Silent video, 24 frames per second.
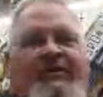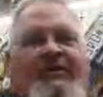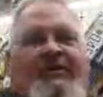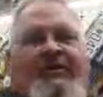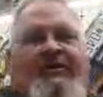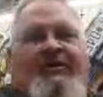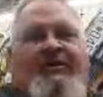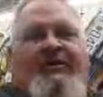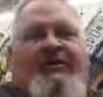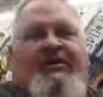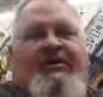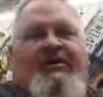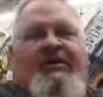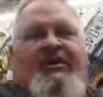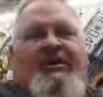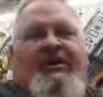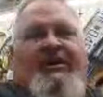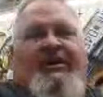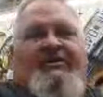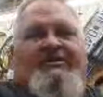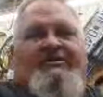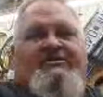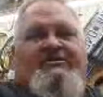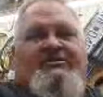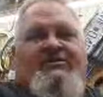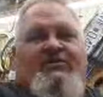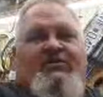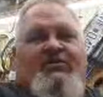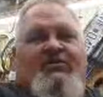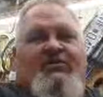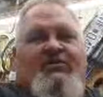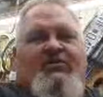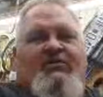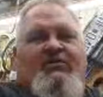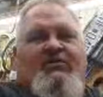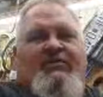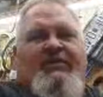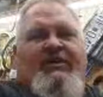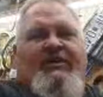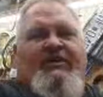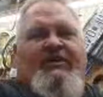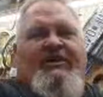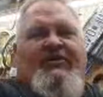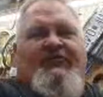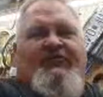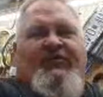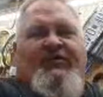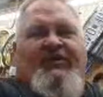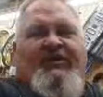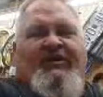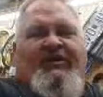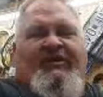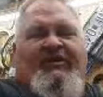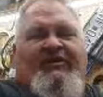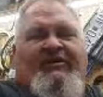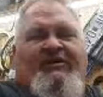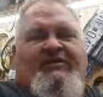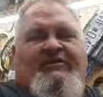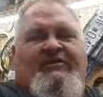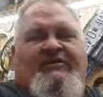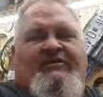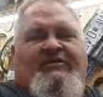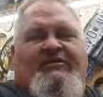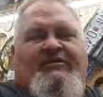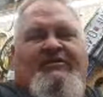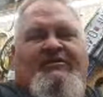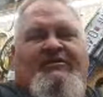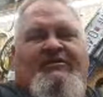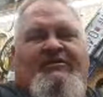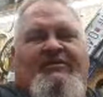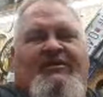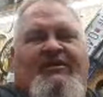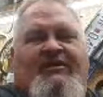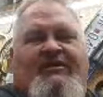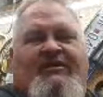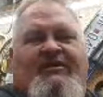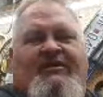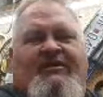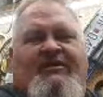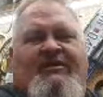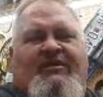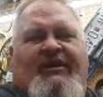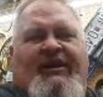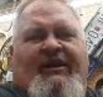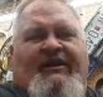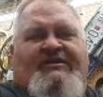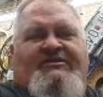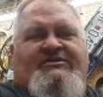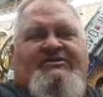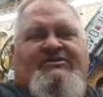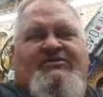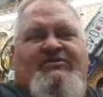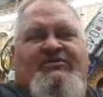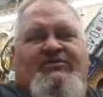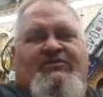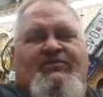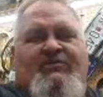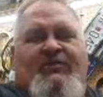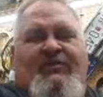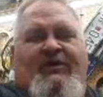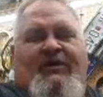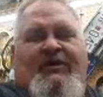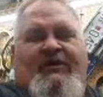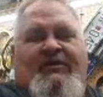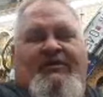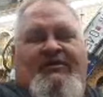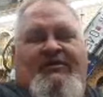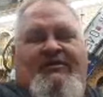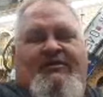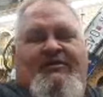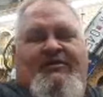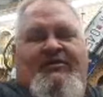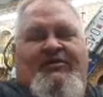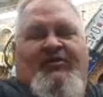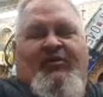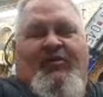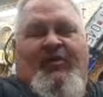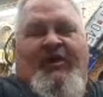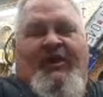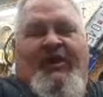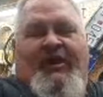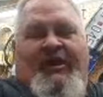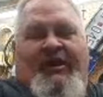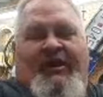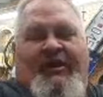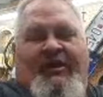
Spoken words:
And so it definitely likes to grind.